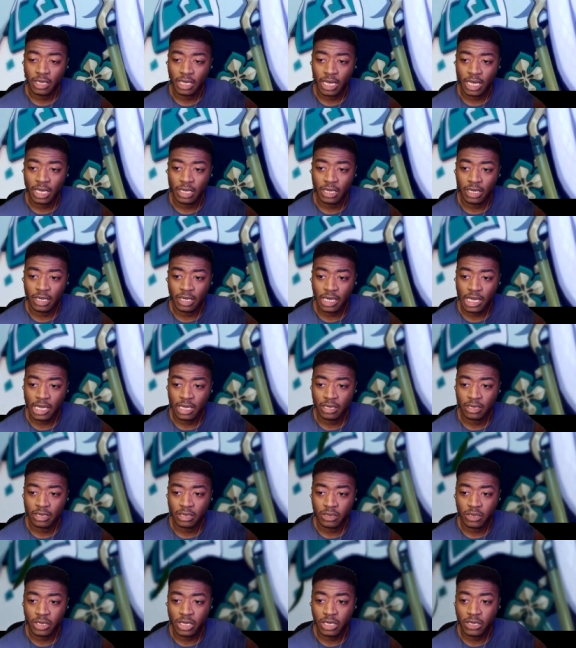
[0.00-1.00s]
and yeah,
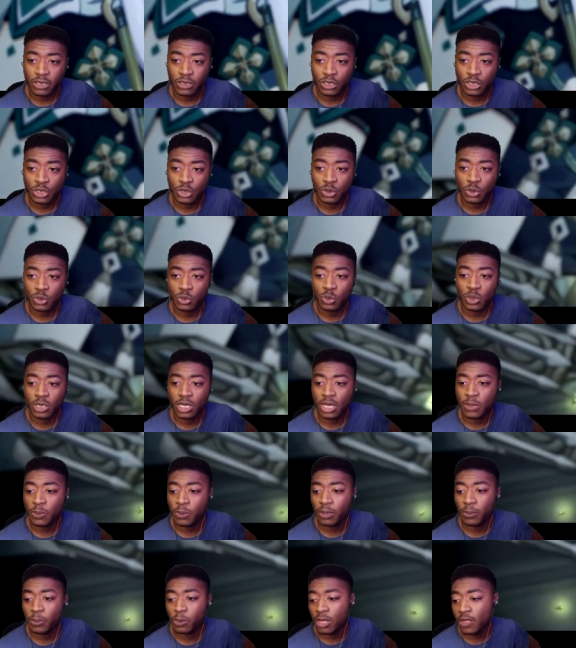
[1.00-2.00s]
here's to
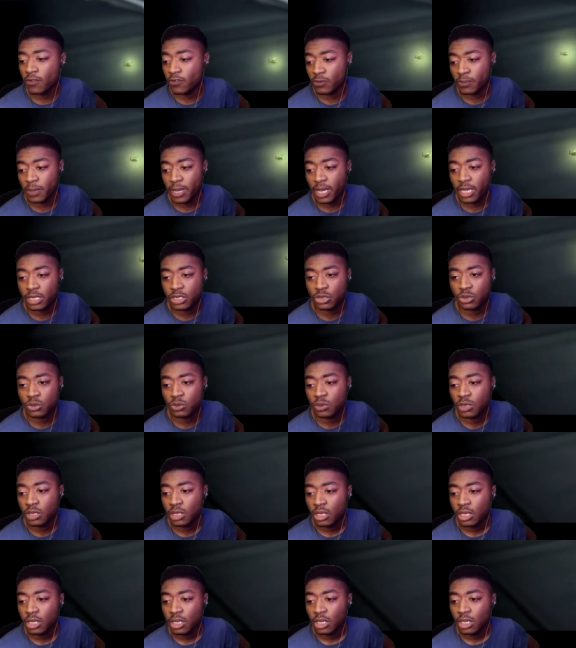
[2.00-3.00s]
anyone pulling for Baizhu
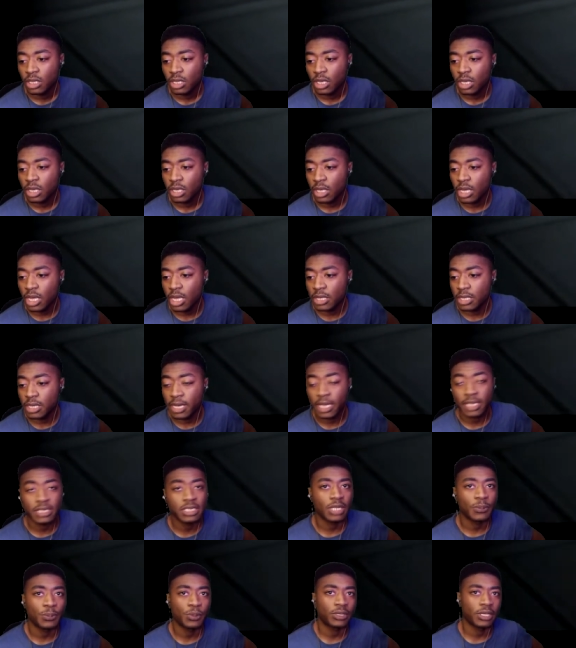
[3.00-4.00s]
in the next
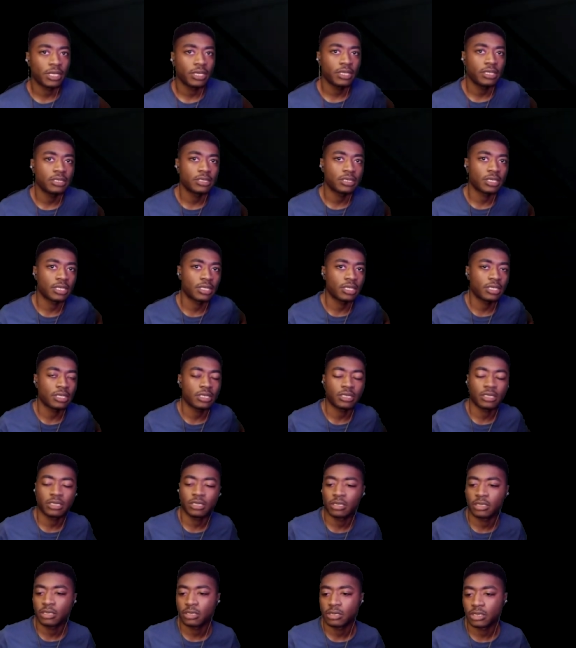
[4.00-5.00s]
couple days, I think.
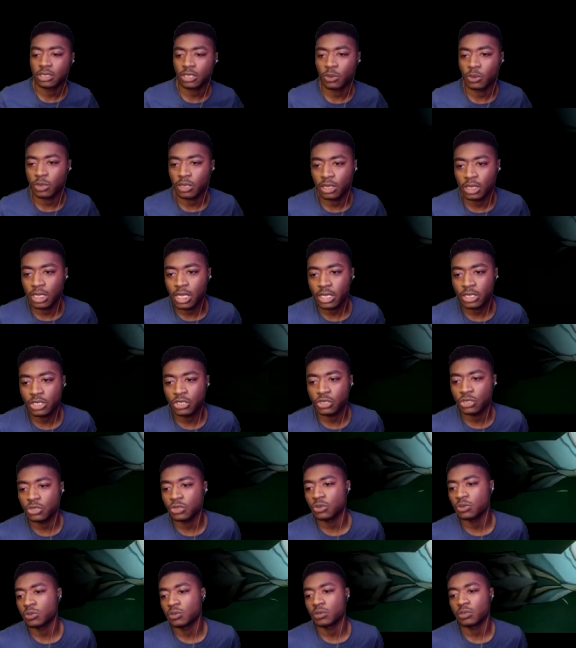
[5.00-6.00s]
So good luck to
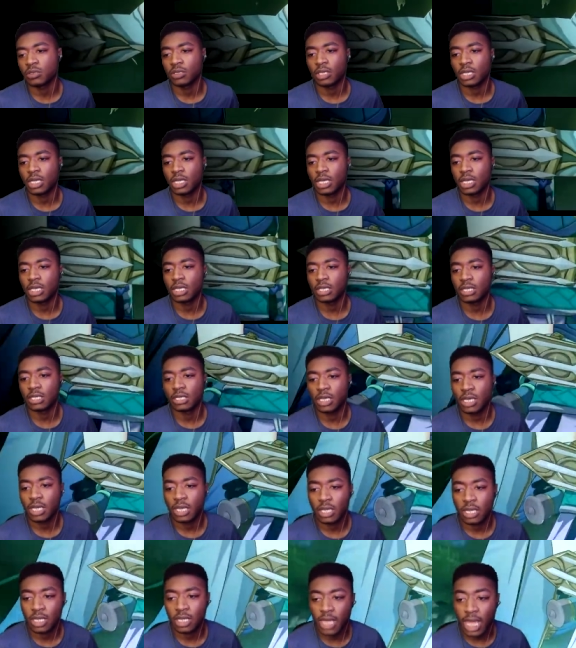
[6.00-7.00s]
you, and
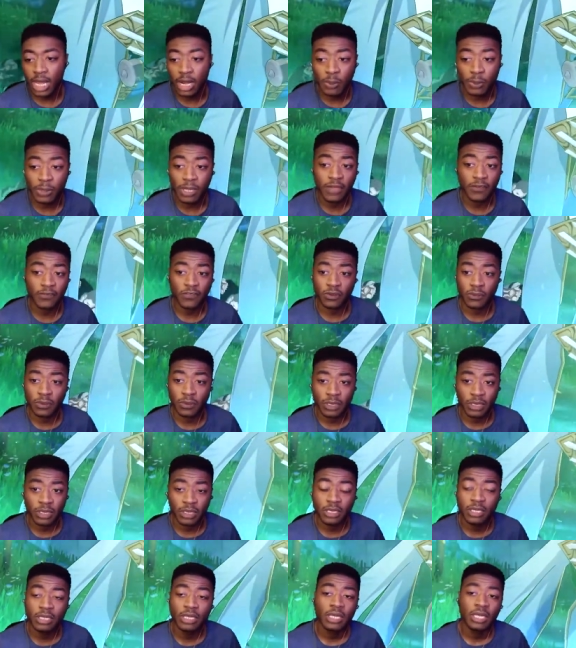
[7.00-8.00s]
that'll be it for
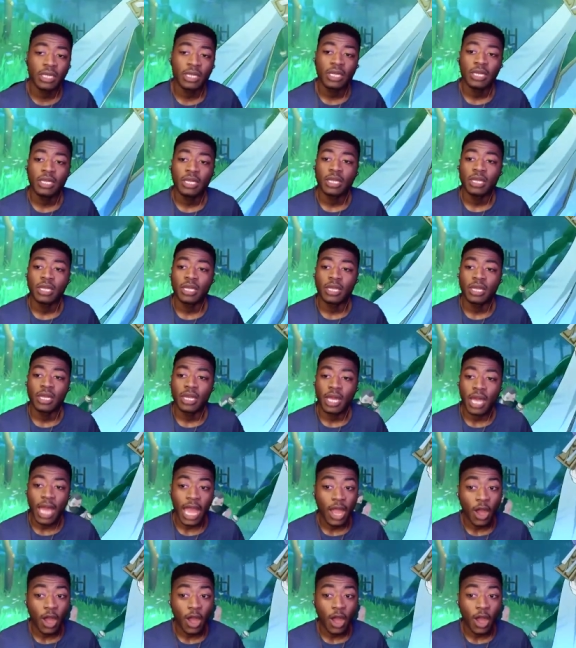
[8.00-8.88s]
me. I